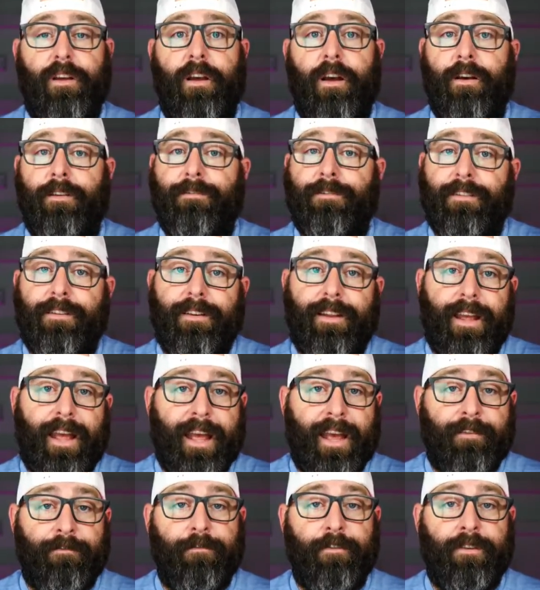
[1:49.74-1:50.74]
of
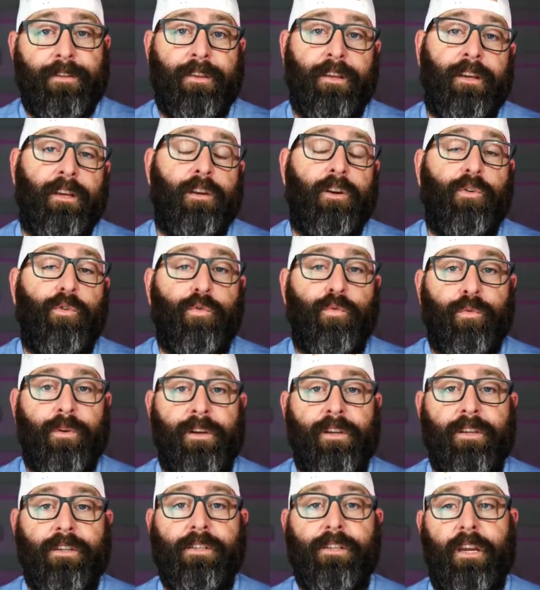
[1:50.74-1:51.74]
everything
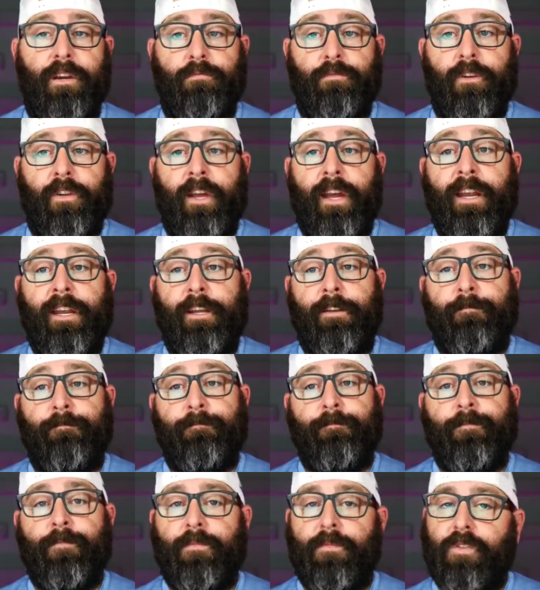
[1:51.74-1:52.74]
real estate related.
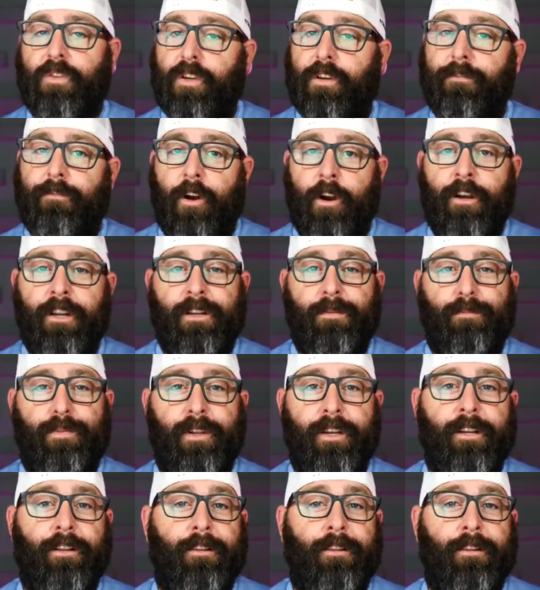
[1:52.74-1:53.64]
So you've already completed